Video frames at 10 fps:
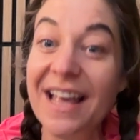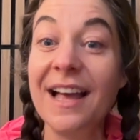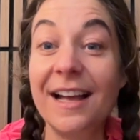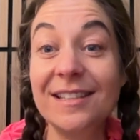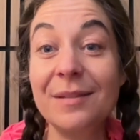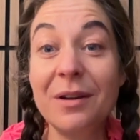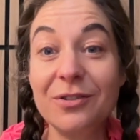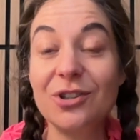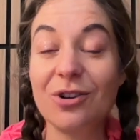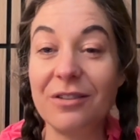and some other
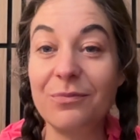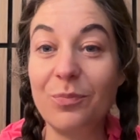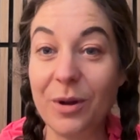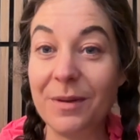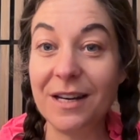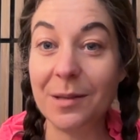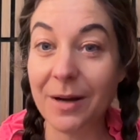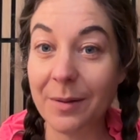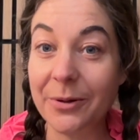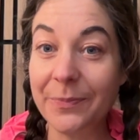strong women in the
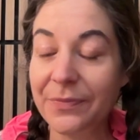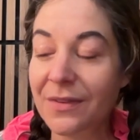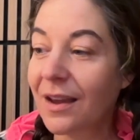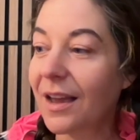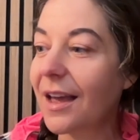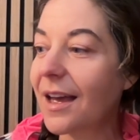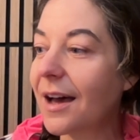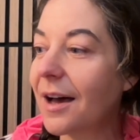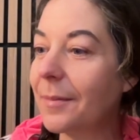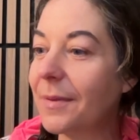Bible.
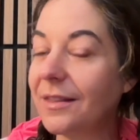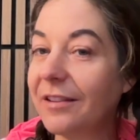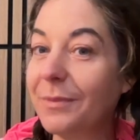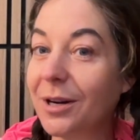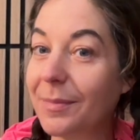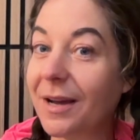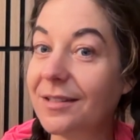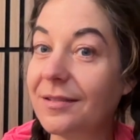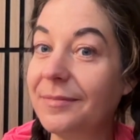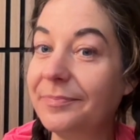I love Mary
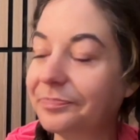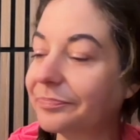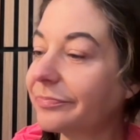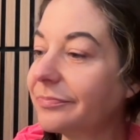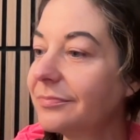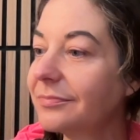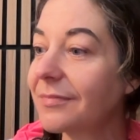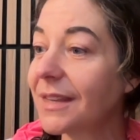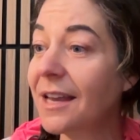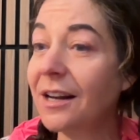Magdalene,
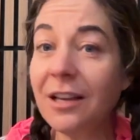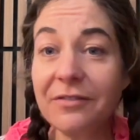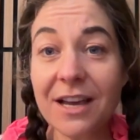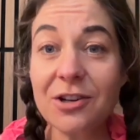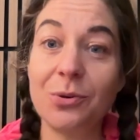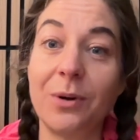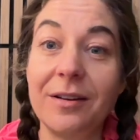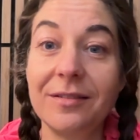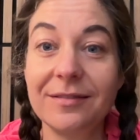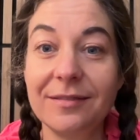and I love
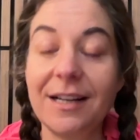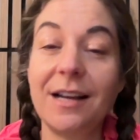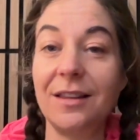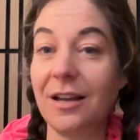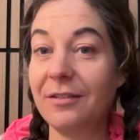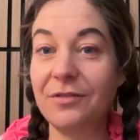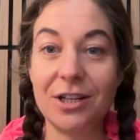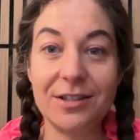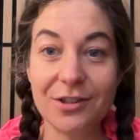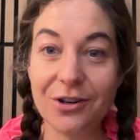Yeshua. Like, I love
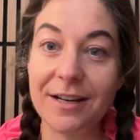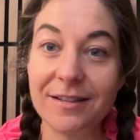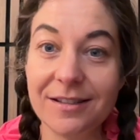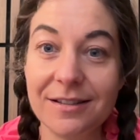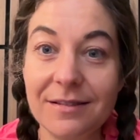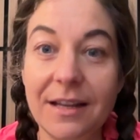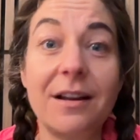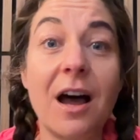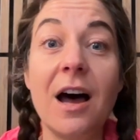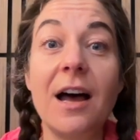Jesus Christ.
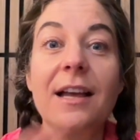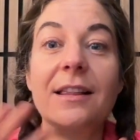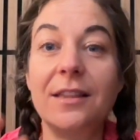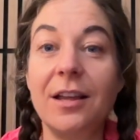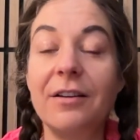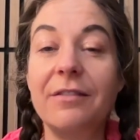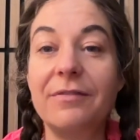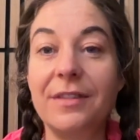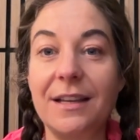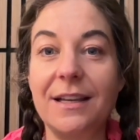Like, I
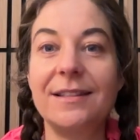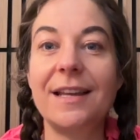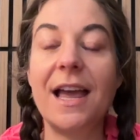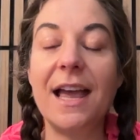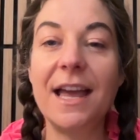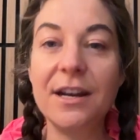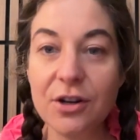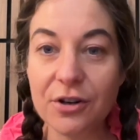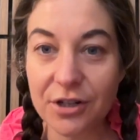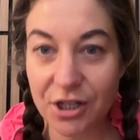love these
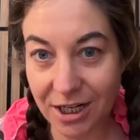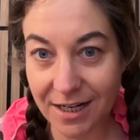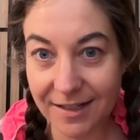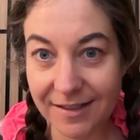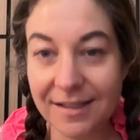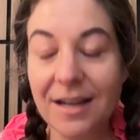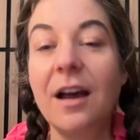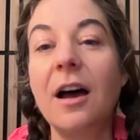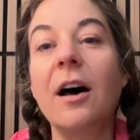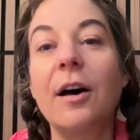energies.
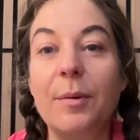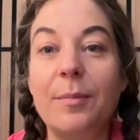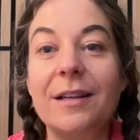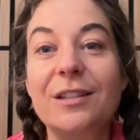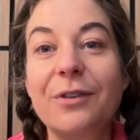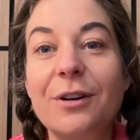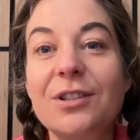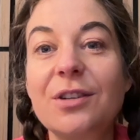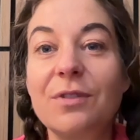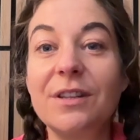As far as
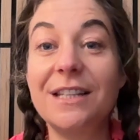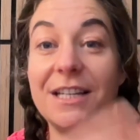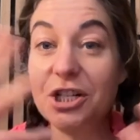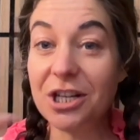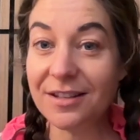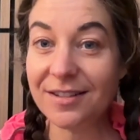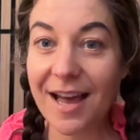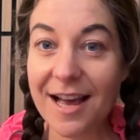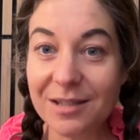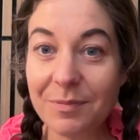the religious
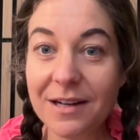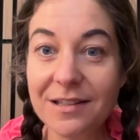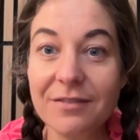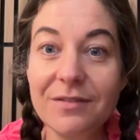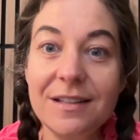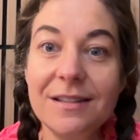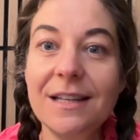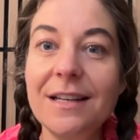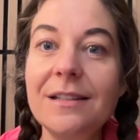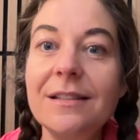aspect of these
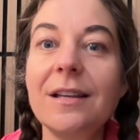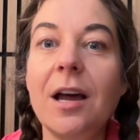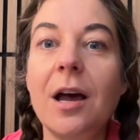things,